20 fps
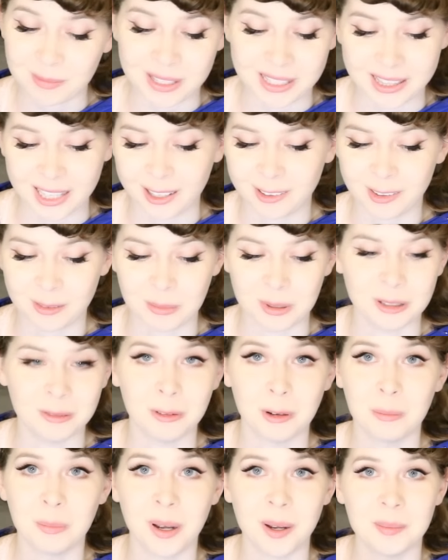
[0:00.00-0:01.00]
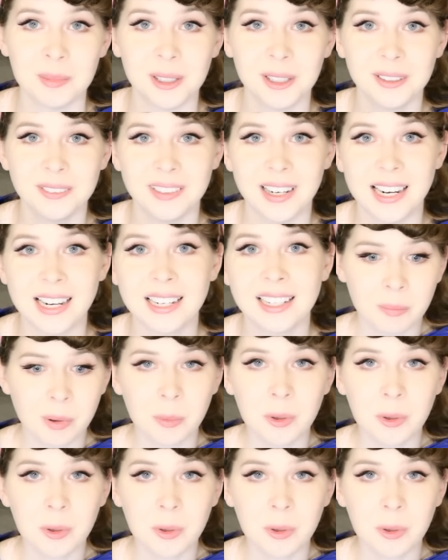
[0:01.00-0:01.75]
I mean, that's a bit of a bummer, right?